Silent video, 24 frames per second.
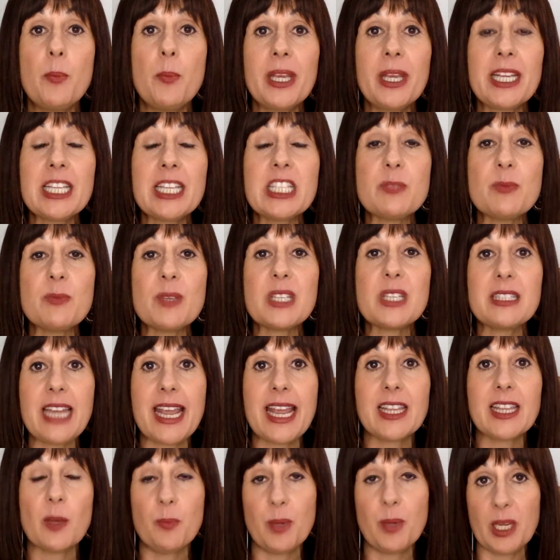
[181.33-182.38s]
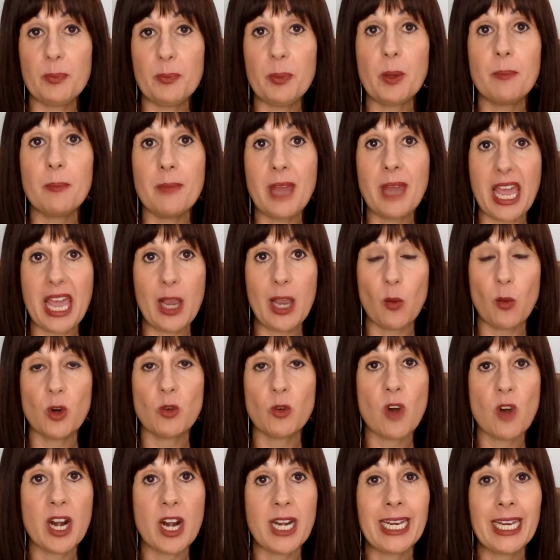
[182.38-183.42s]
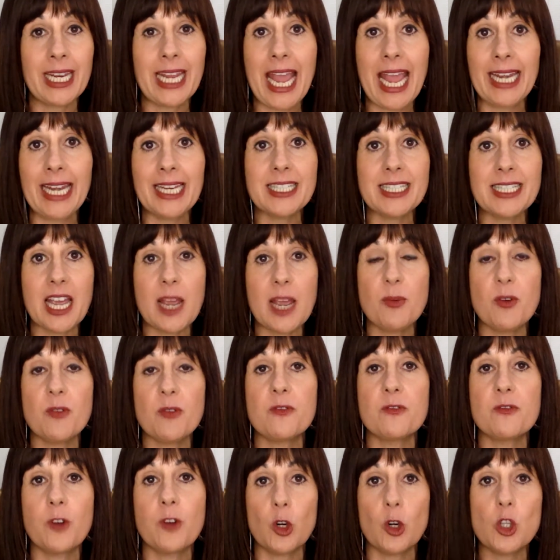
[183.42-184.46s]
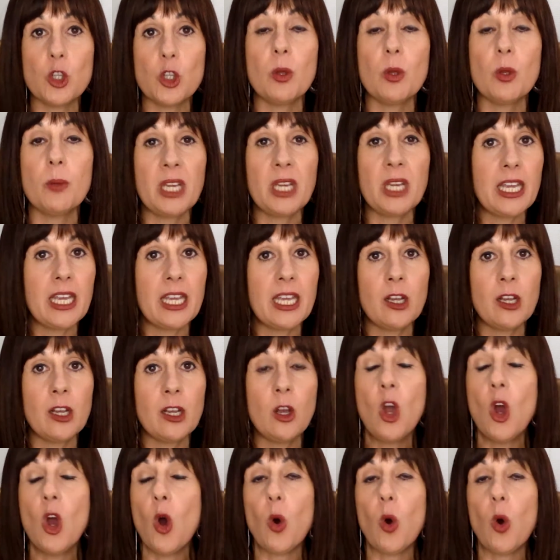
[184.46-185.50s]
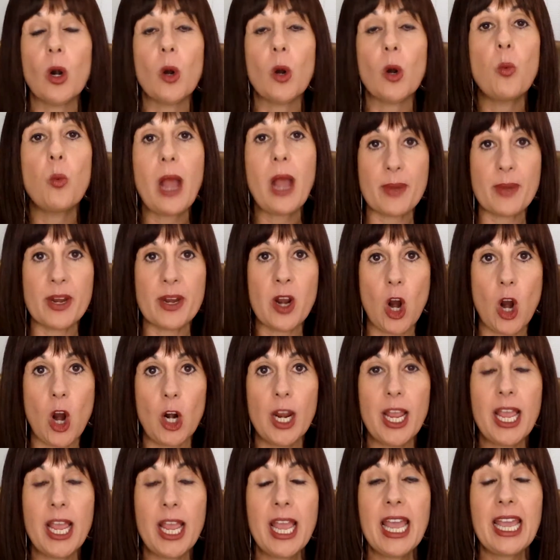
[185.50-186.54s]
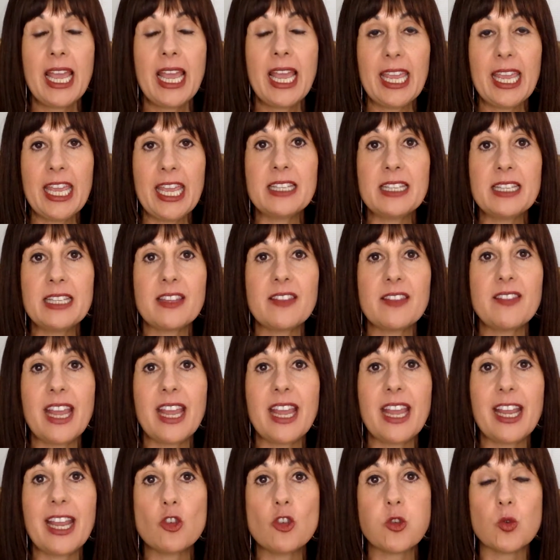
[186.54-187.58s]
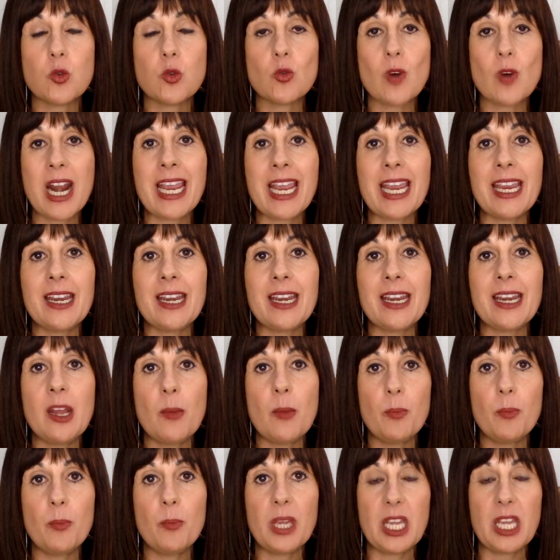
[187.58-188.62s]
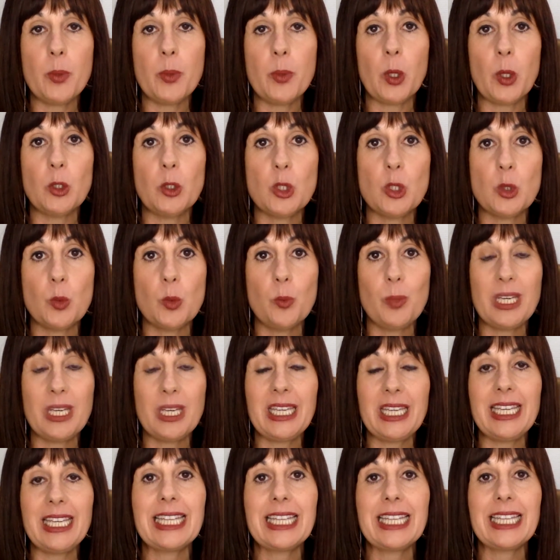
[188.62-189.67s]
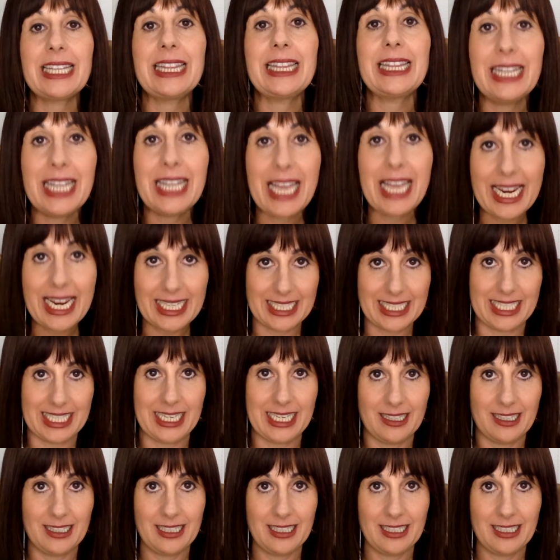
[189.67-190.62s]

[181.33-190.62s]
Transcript: the biggest mistake that people make when running any type of virtual meeting or a webinar is they train people to be late.